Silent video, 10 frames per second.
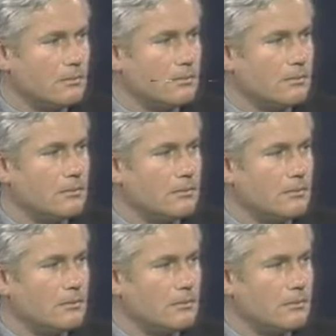It's, it's
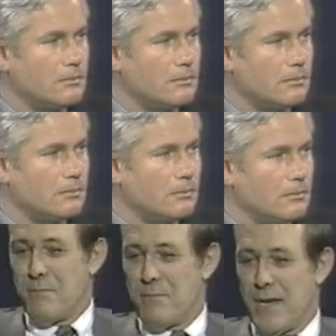because their
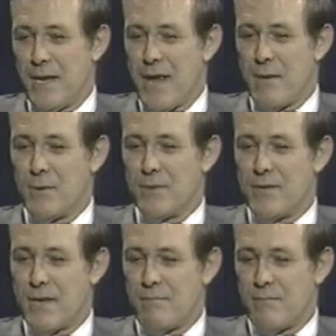system
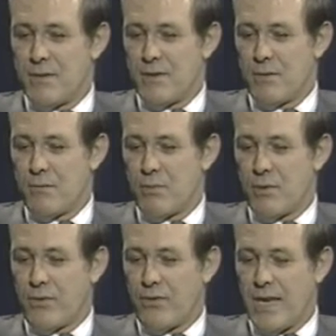enables them to
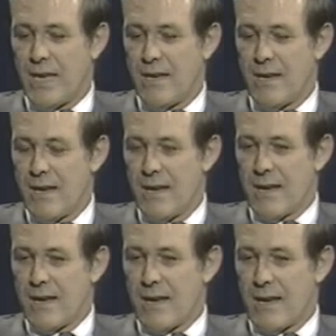proceed
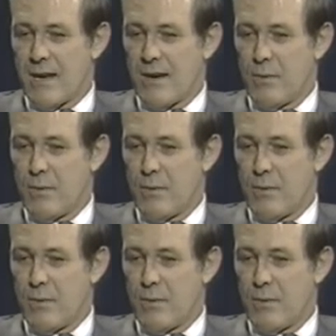uh,